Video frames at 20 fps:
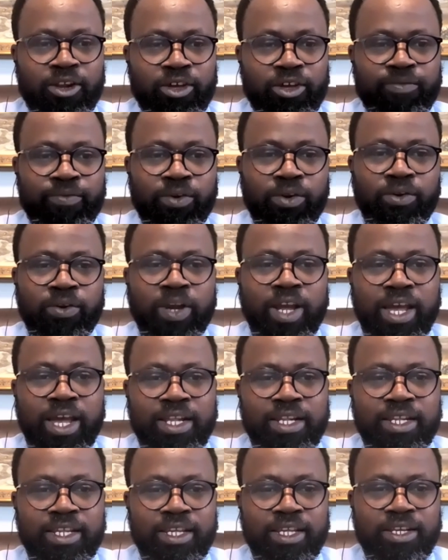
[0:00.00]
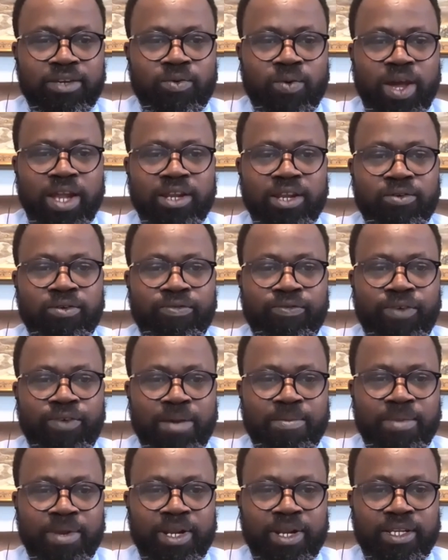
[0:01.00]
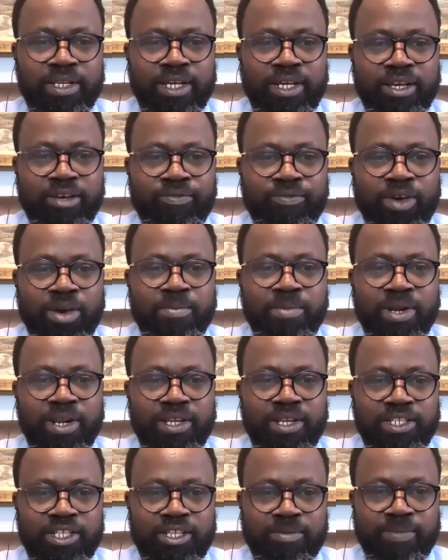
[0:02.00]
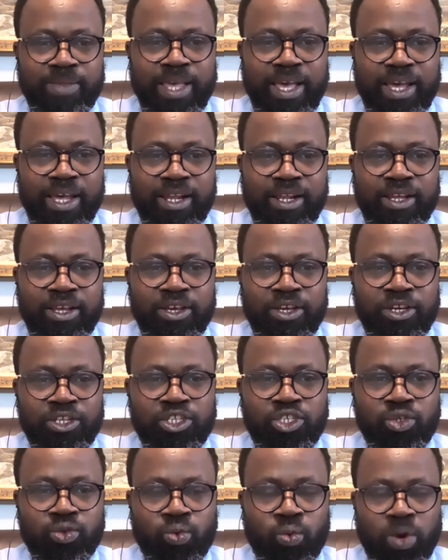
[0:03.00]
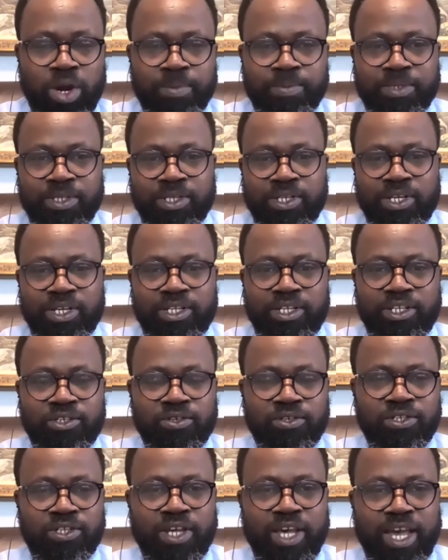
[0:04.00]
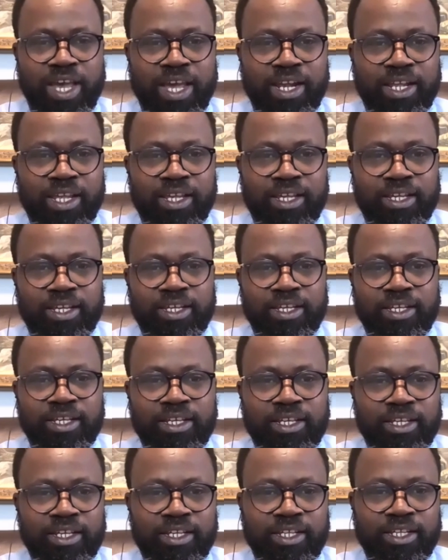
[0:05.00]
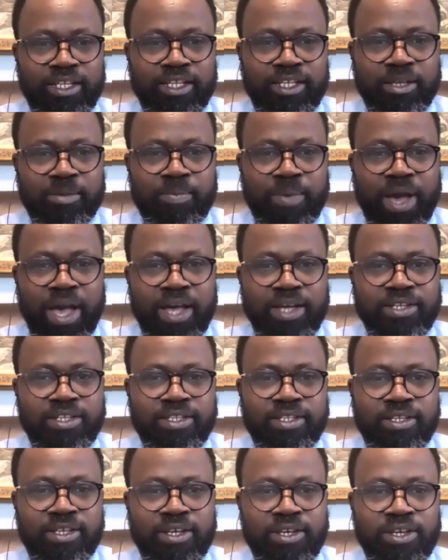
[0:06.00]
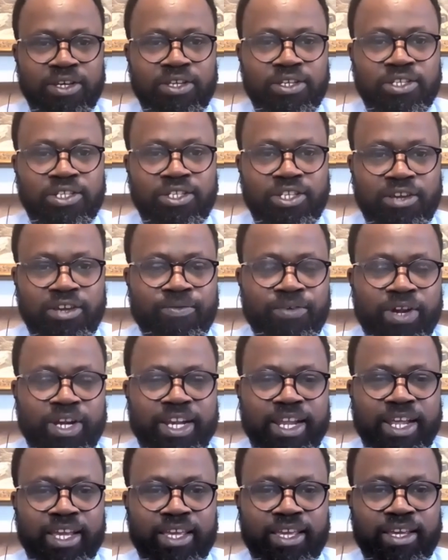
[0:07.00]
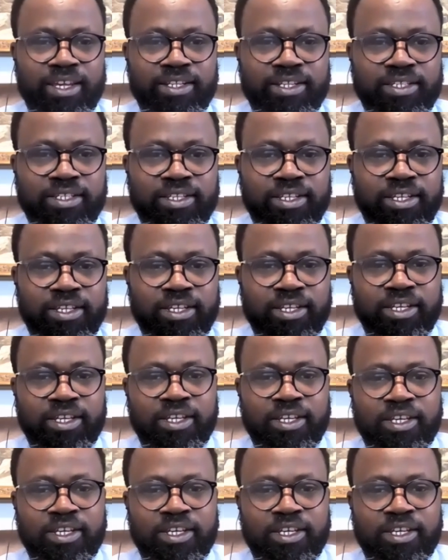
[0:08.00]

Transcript: you know, if you look at the radical feminism that swept the society in the past several decades,